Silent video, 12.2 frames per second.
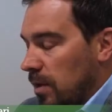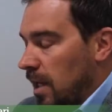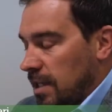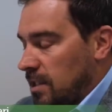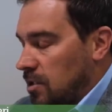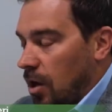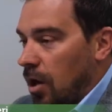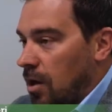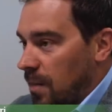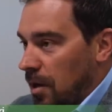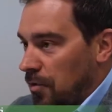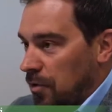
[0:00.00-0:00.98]
likes to talk
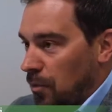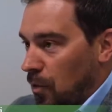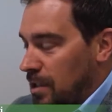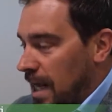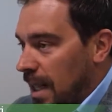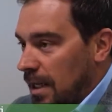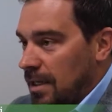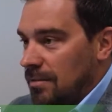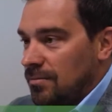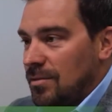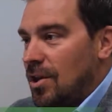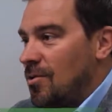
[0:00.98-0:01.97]
about their mortality,
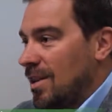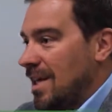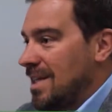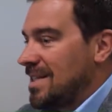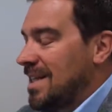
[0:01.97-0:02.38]
no one likes to